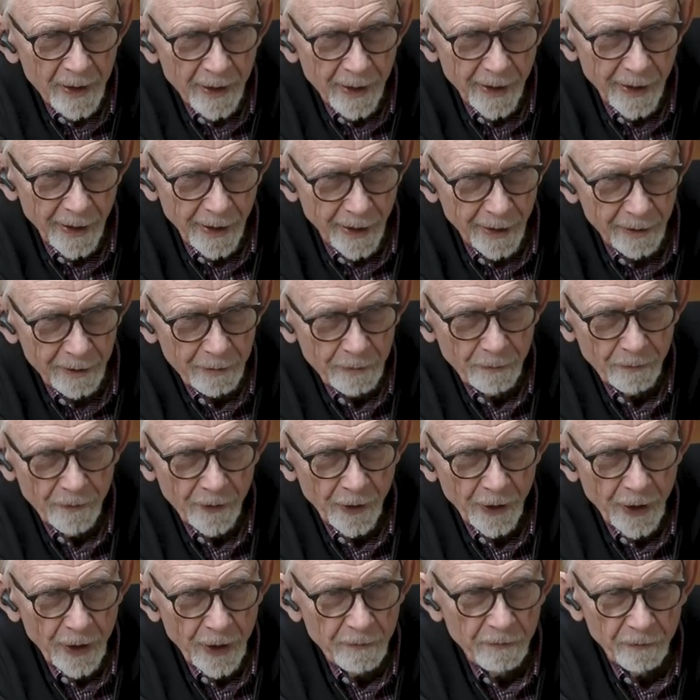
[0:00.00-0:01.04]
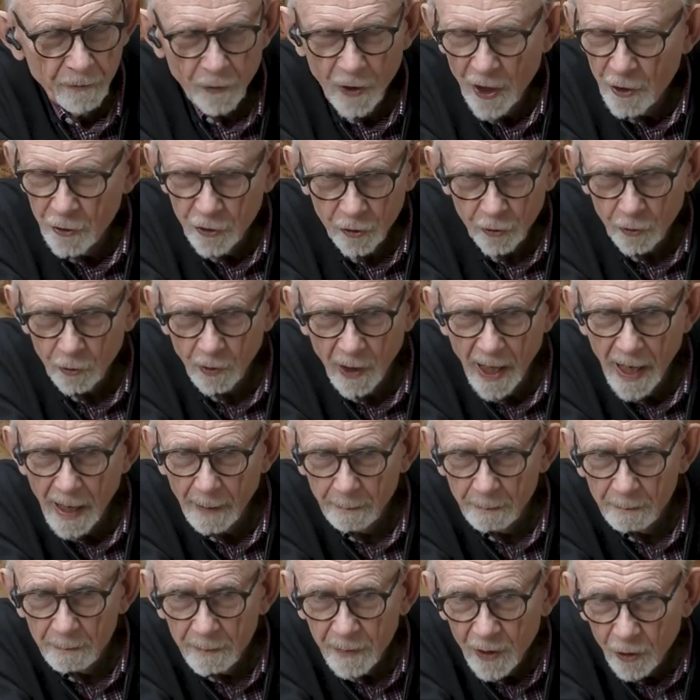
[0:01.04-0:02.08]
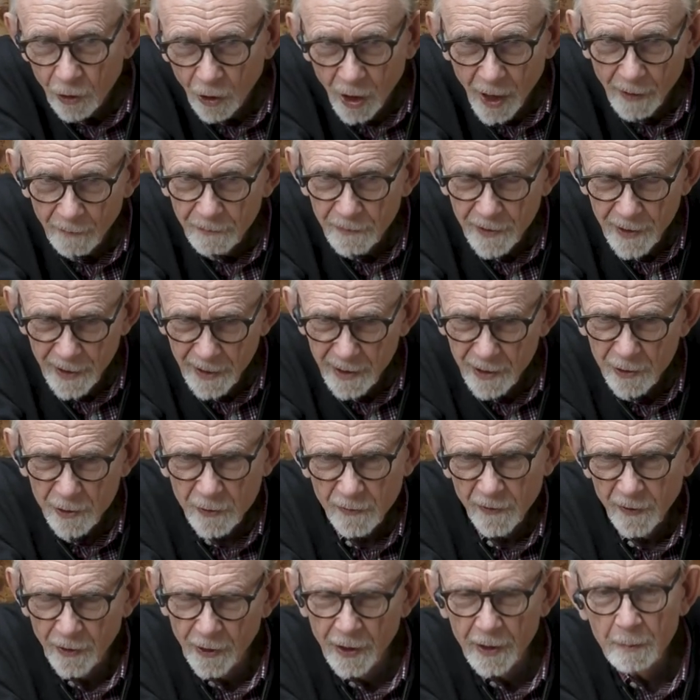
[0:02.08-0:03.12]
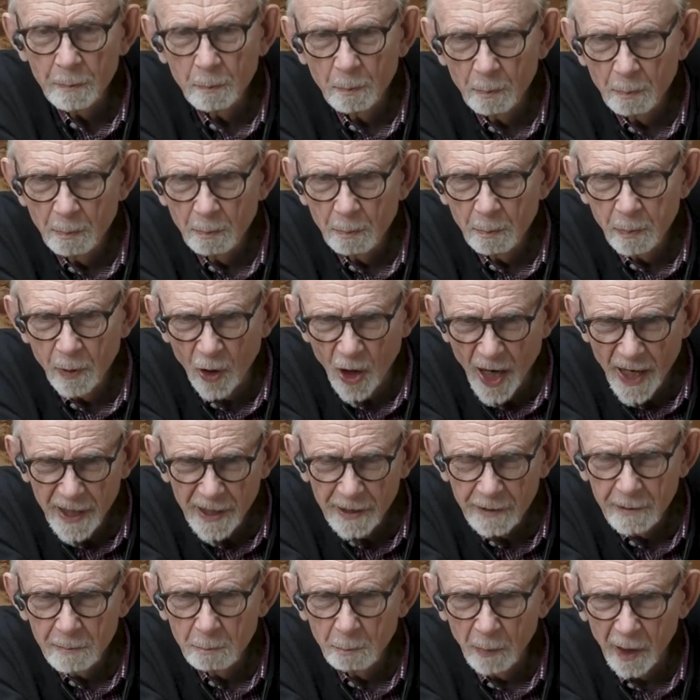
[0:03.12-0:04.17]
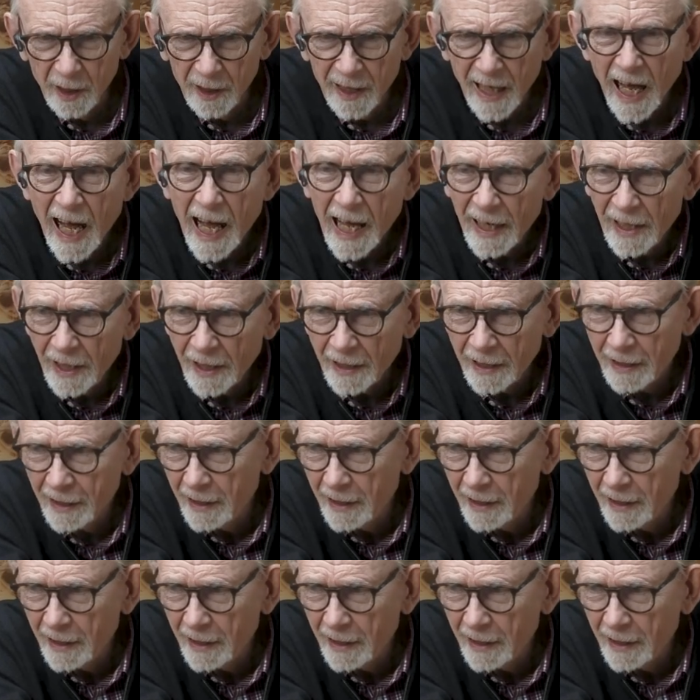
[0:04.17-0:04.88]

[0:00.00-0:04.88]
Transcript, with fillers: and the very fresh crop coffee that's very bright and melodic